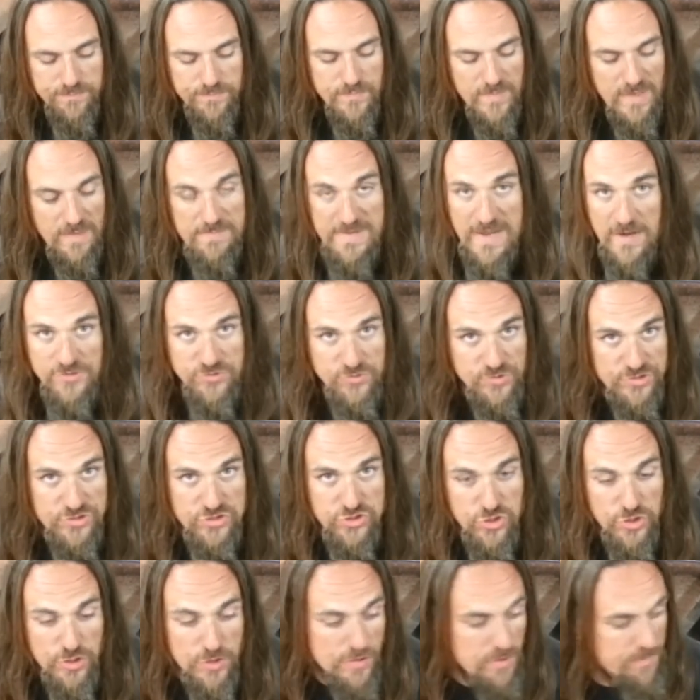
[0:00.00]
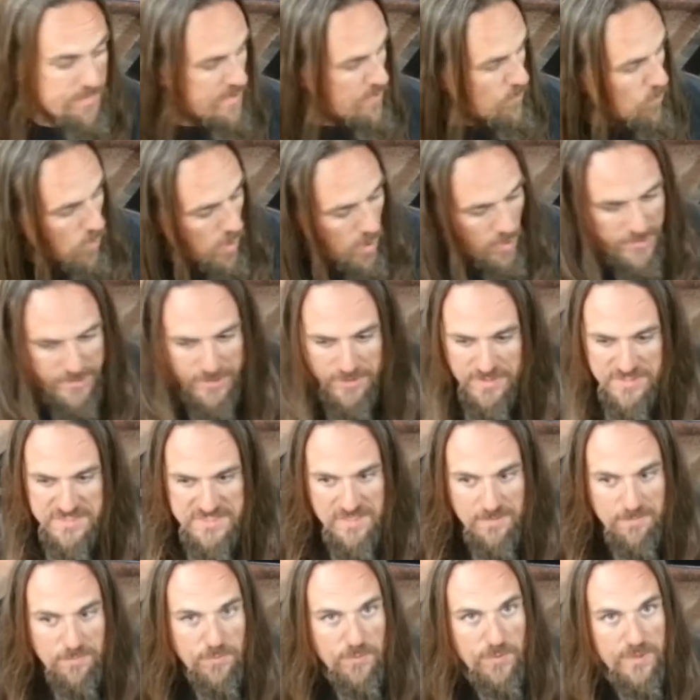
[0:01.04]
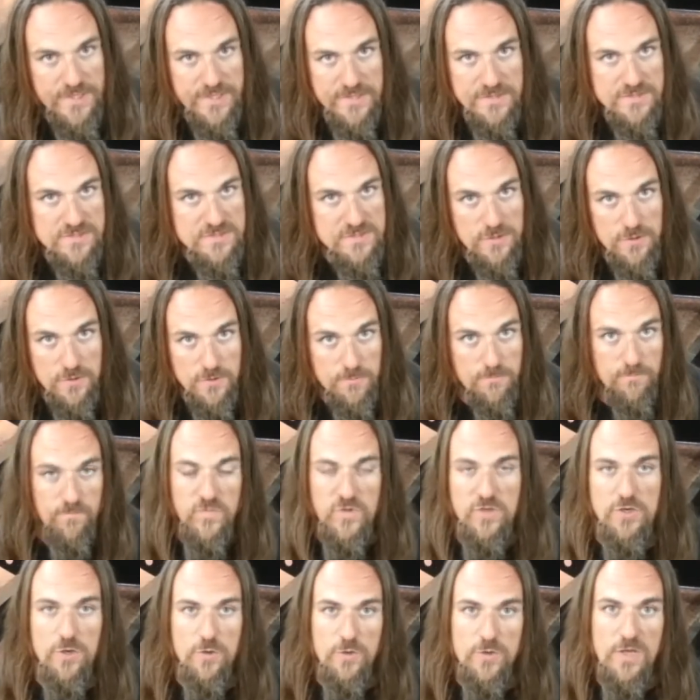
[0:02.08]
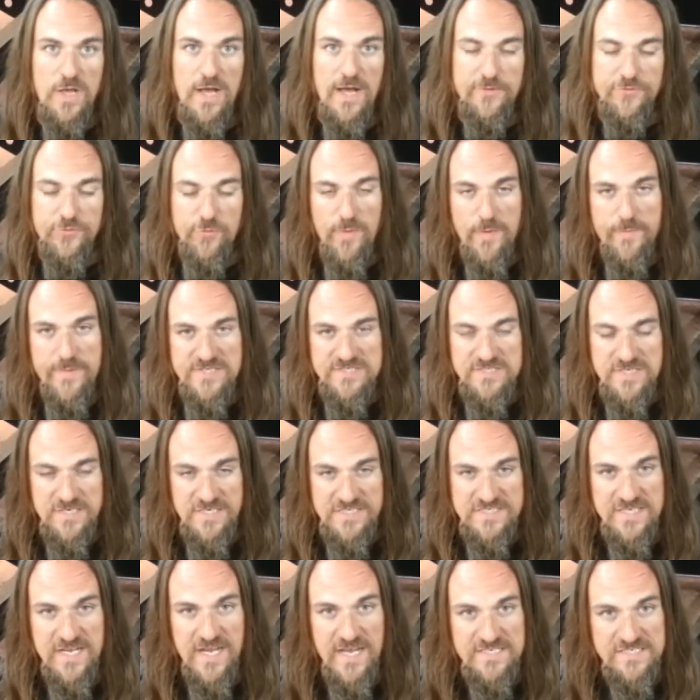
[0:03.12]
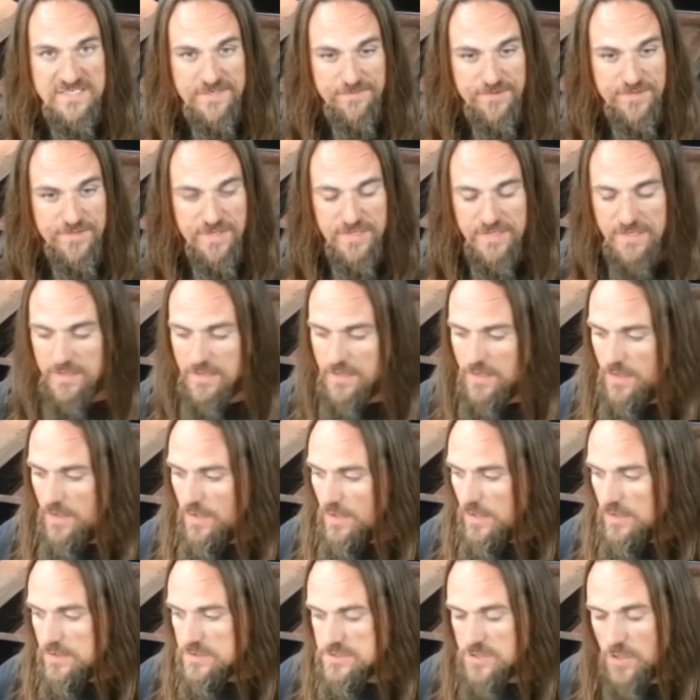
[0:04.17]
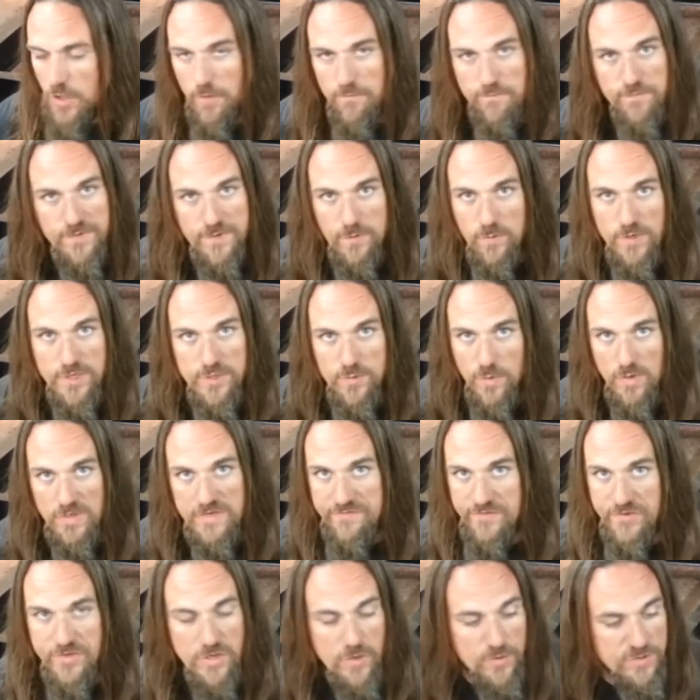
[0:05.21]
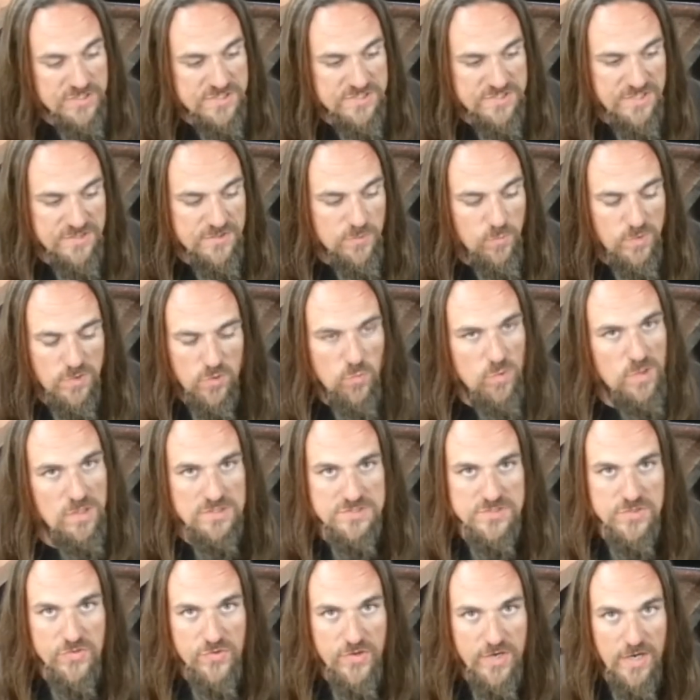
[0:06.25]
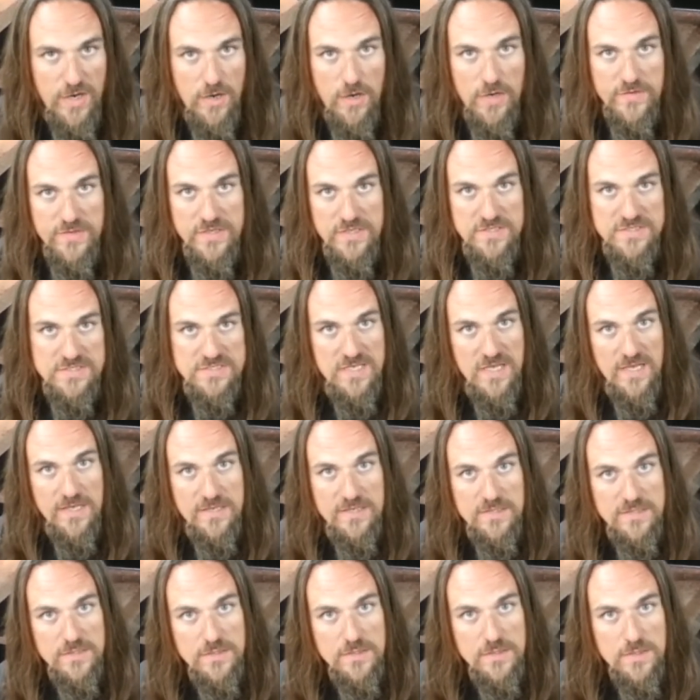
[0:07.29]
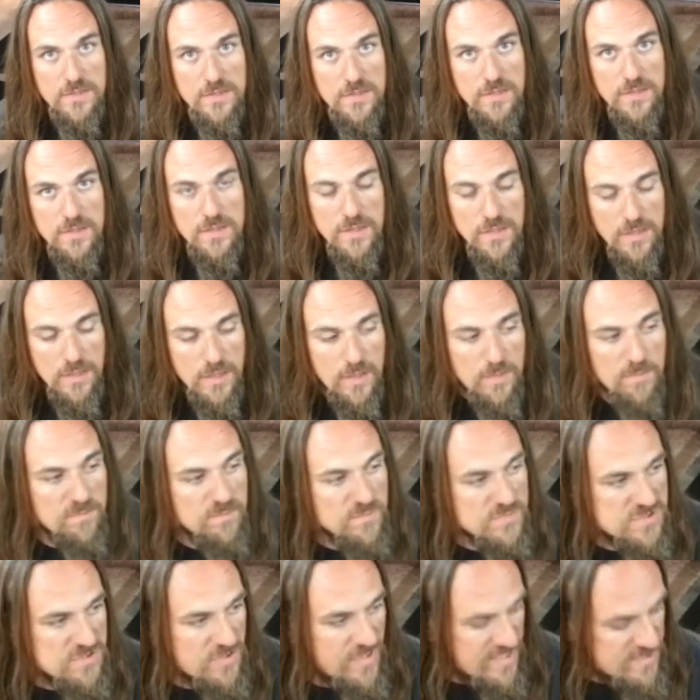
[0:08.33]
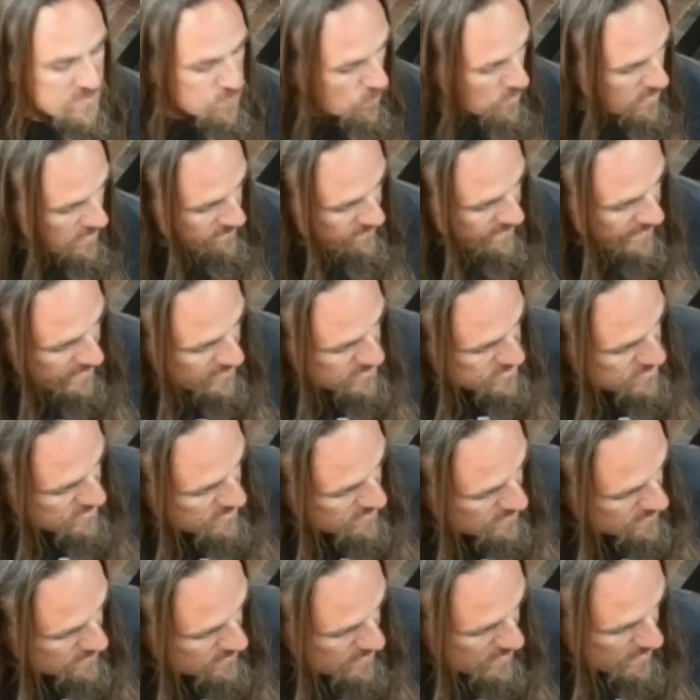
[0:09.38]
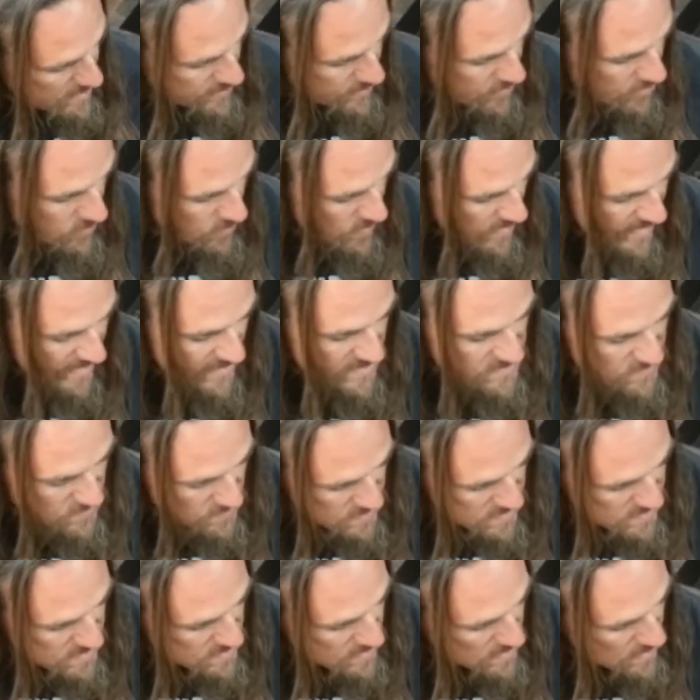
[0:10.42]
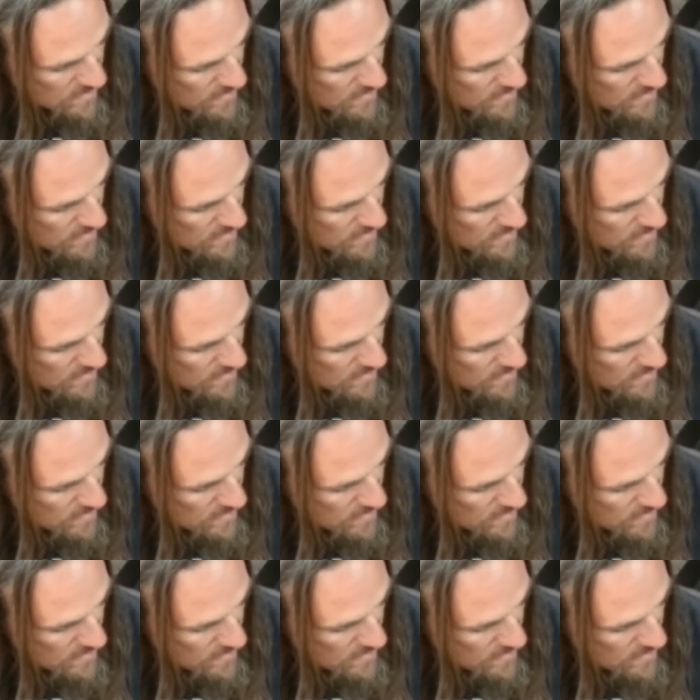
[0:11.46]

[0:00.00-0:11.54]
I'm not really sure. There'll be a wall here at some point. So, I'll do my best to disguise everything to hopefully where you won't even notice that the wheel wells are there on the inside. So that's one advantage to getting the new axles.